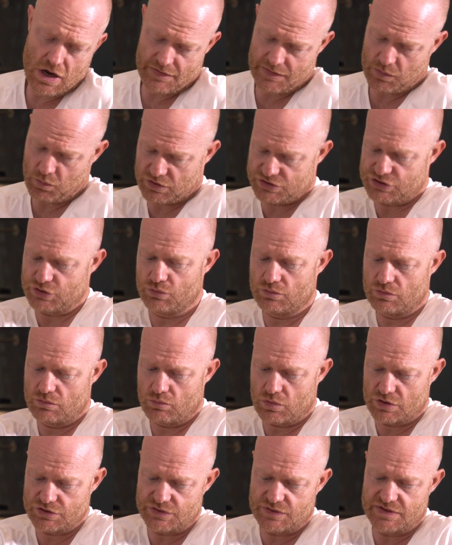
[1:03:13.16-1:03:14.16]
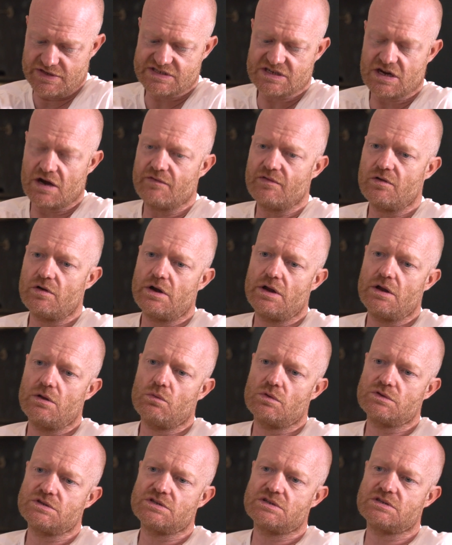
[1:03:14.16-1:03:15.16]
I think once you discover
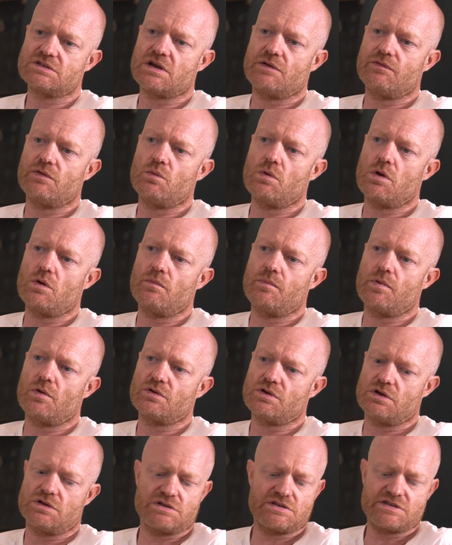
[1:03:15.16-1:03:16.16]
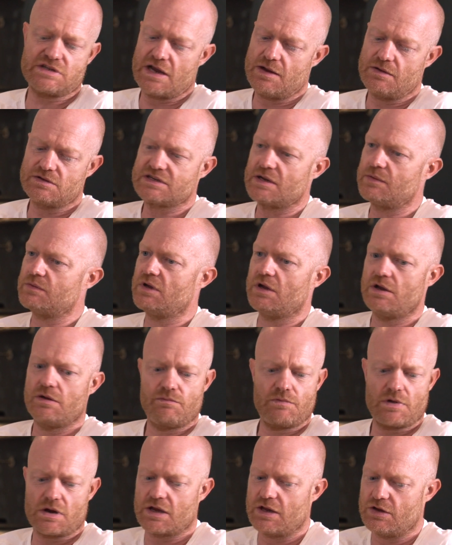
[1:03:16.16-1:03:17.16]
it, once you discover the world of Polyglot,
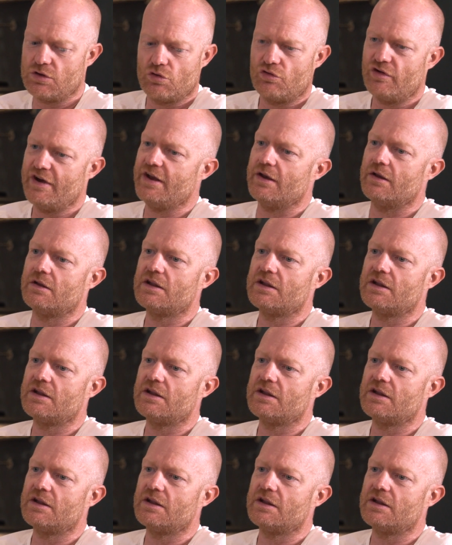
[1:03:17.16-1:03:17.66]
you're in.